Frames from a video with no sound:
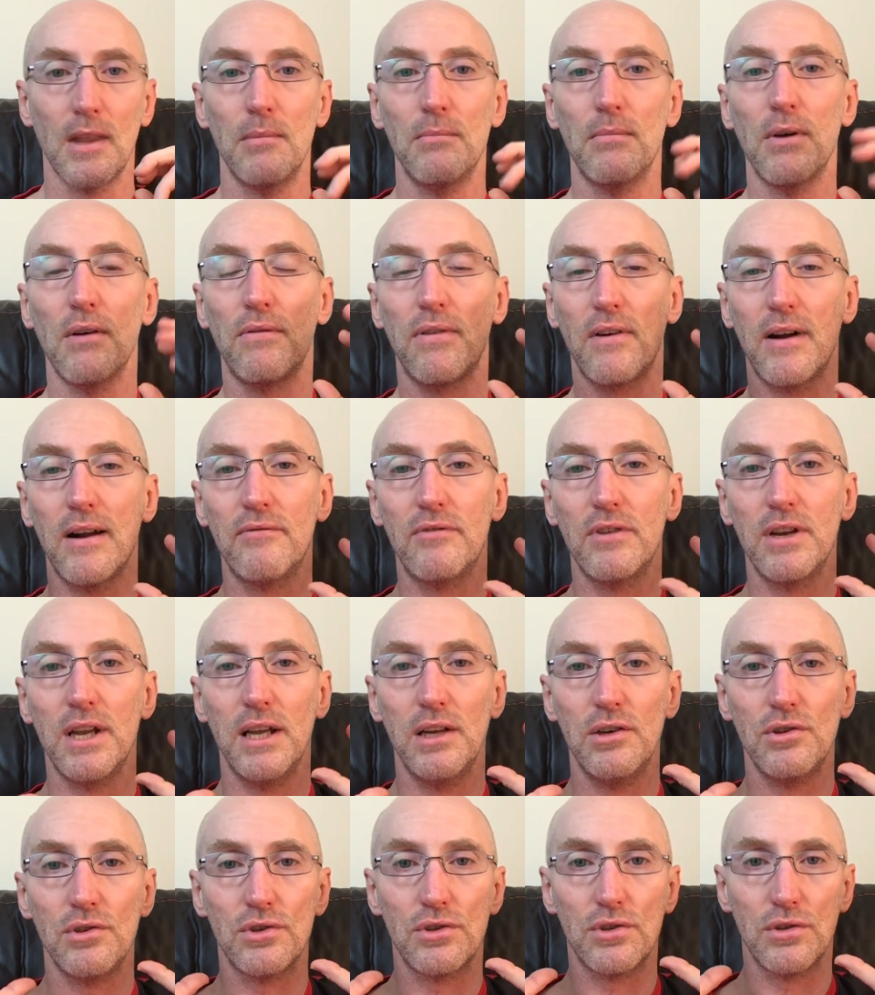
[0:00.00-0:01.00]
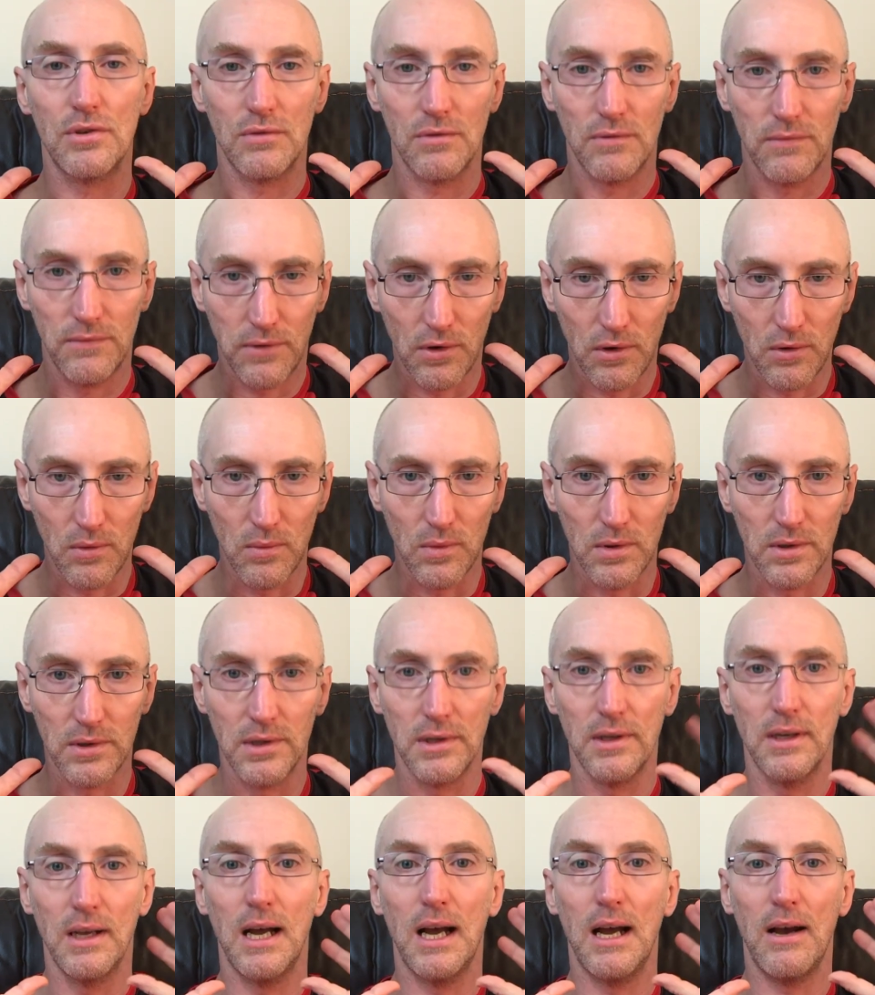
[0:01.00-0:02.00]
But for every inch forward
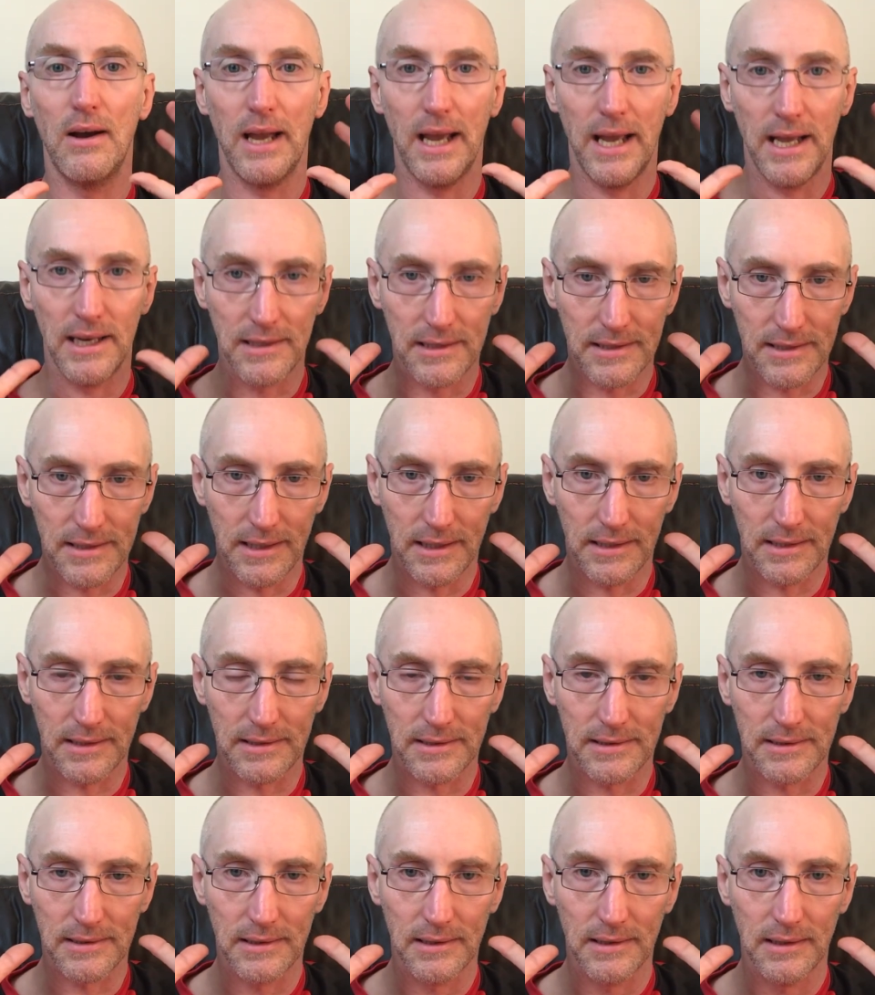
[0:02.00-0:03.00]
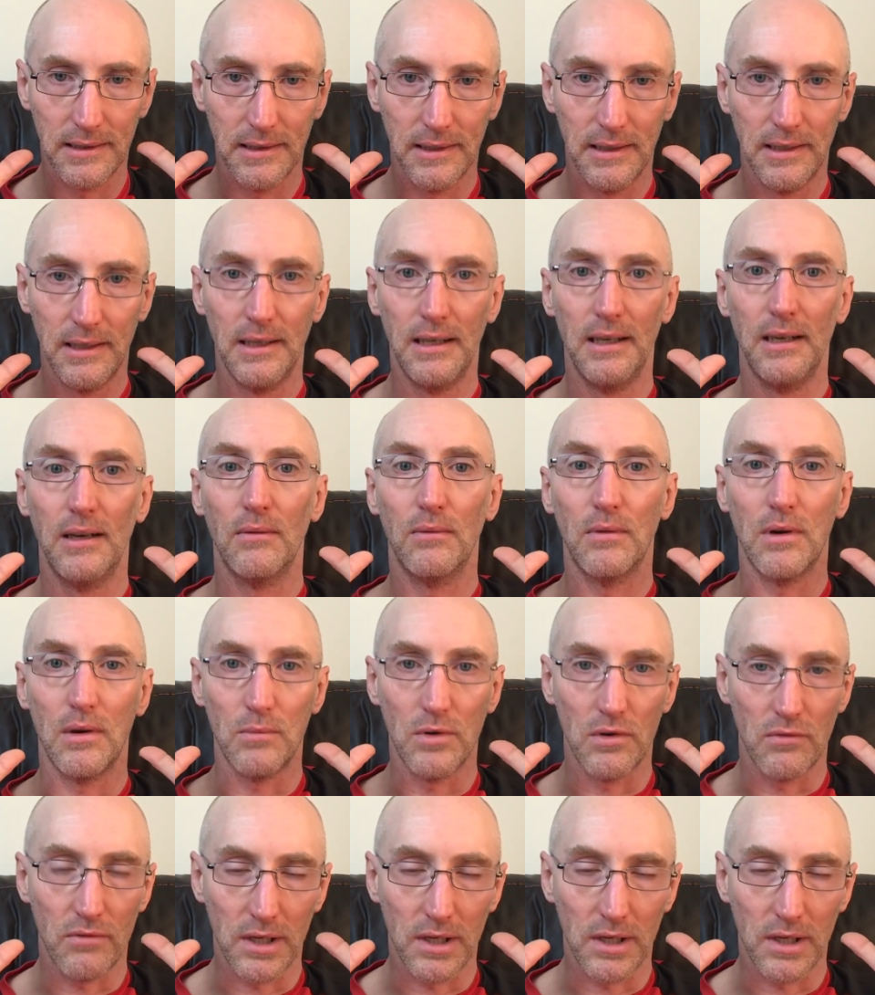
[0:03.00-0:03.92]
our head sits when we're